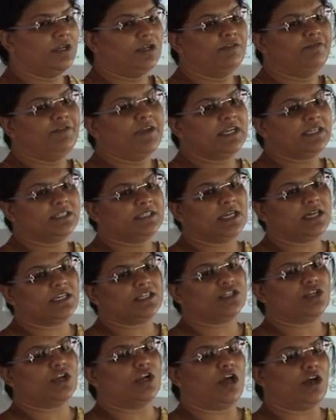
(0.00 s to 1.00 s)
Viktor
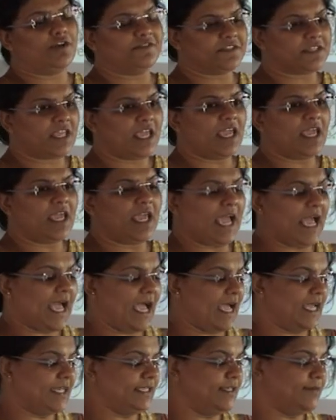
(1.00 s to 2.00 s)
Shklovsky,
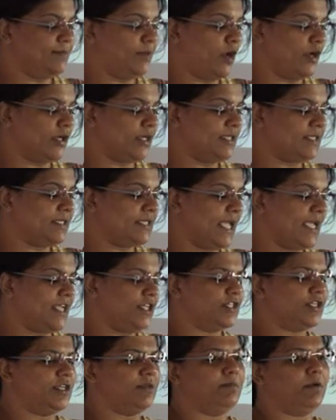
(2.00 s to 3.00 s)
and Boris
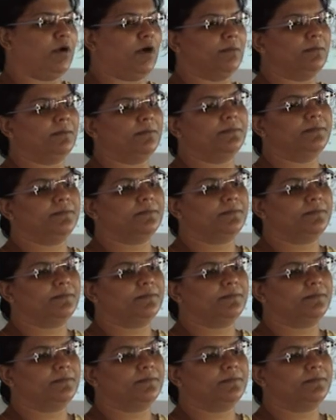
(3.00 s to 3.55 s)
Eichenbaum.